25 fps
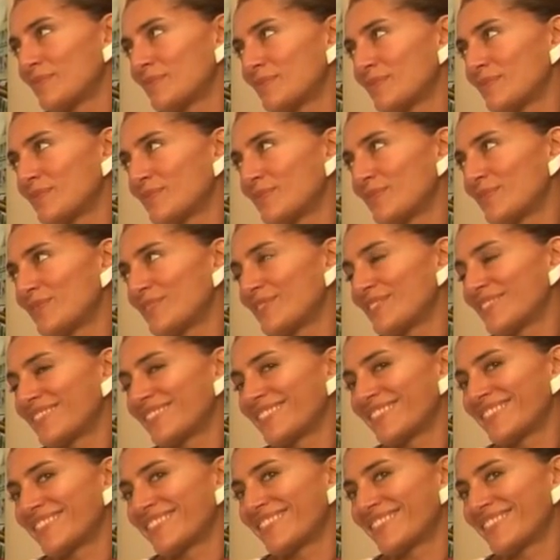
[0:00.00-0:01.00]

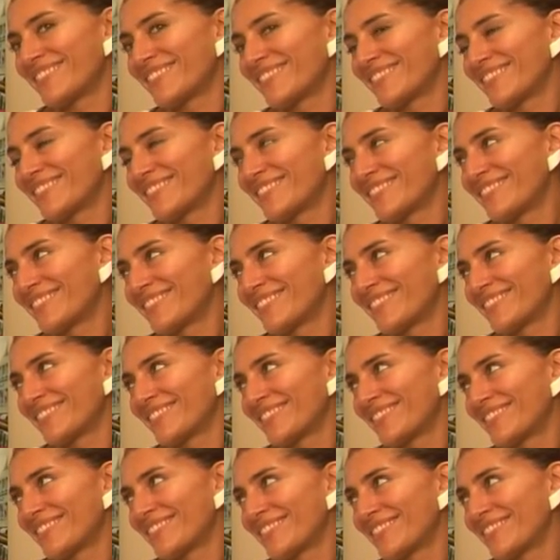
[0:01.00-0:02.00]

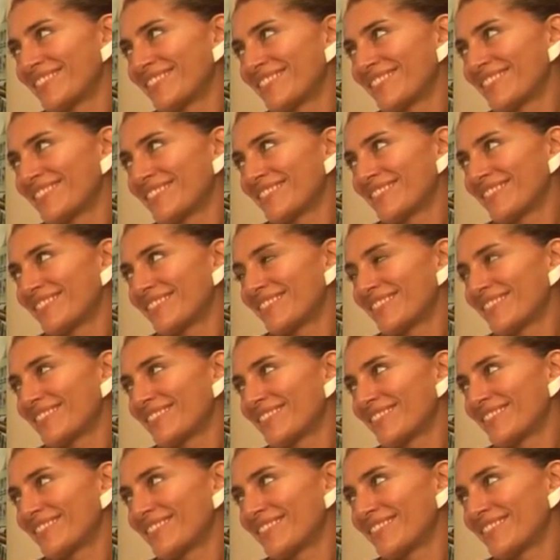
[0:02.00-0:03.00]

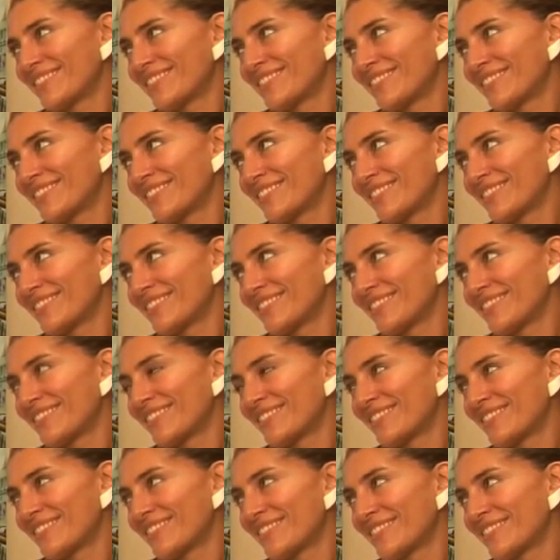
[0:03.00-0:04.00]

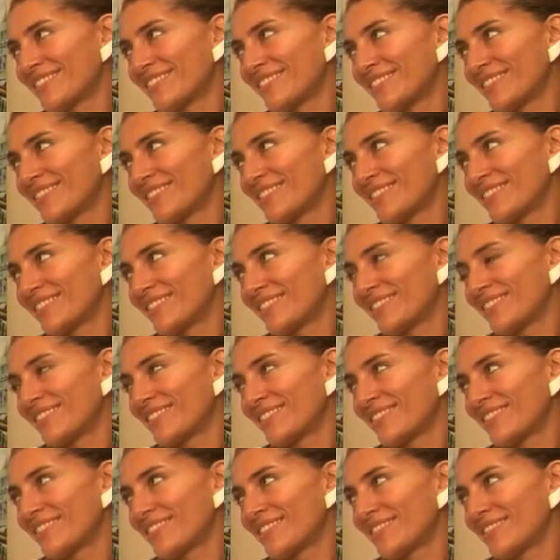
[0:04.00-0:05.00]

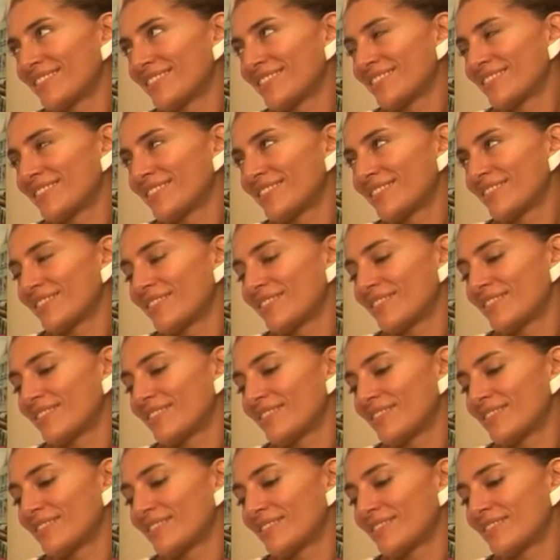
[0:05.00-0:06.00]

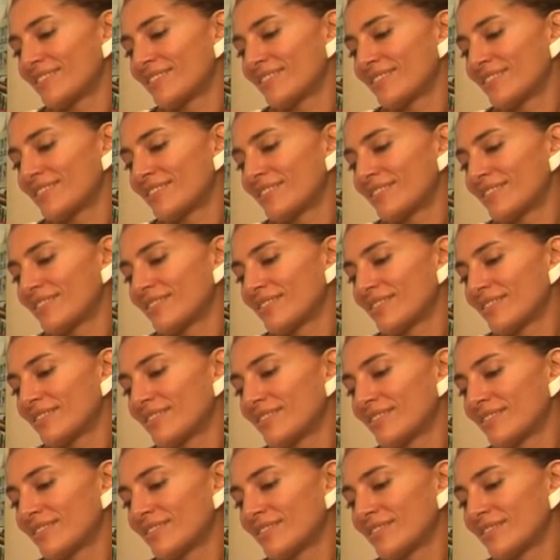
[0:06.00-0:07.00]

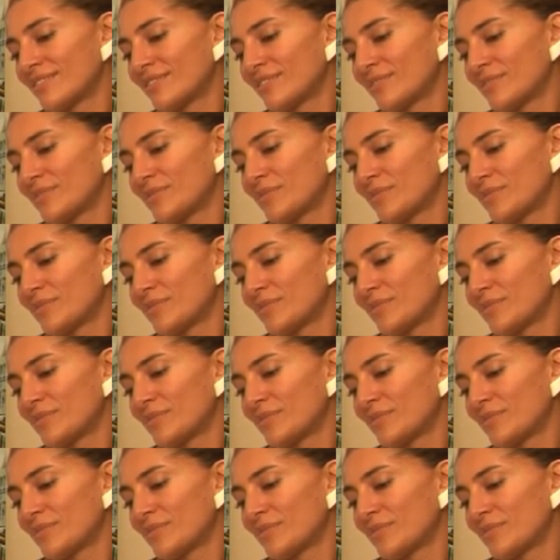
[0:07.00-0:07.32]
This person isn't speaking.